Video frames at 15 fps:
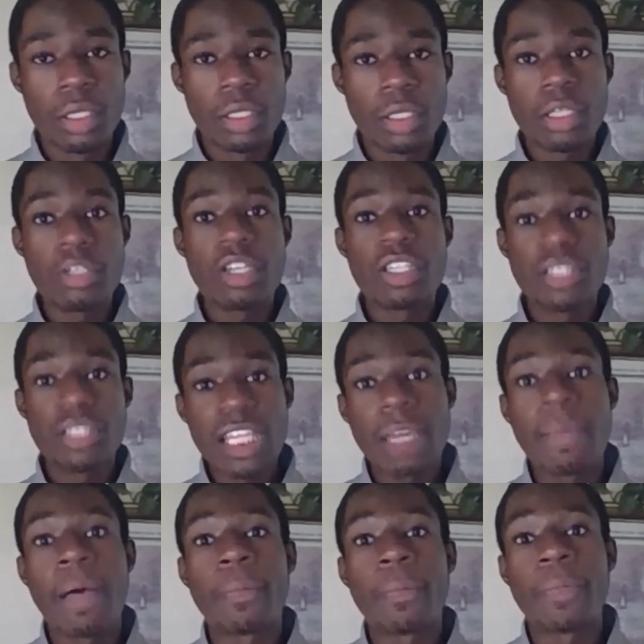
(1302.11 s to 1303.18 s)
So just think
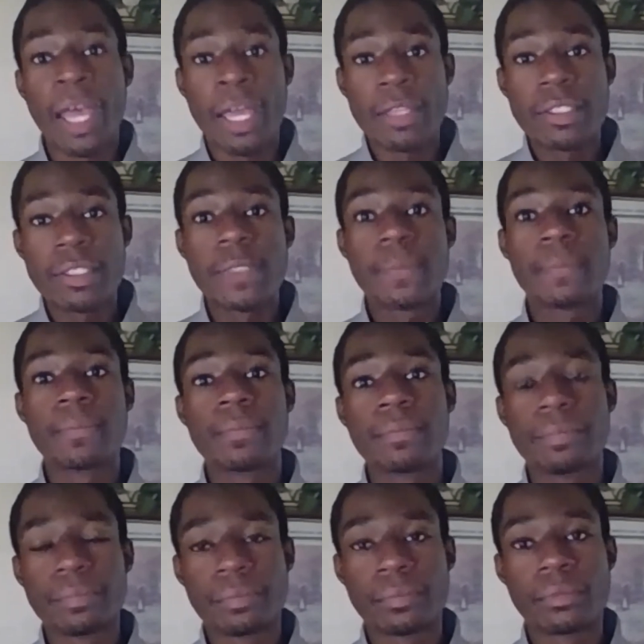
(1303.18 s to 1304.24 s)
about that.
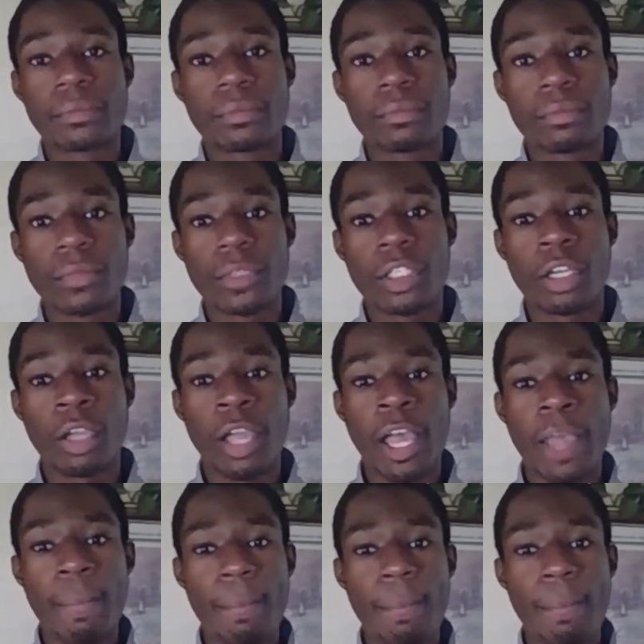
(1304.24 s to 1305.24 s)
Okay?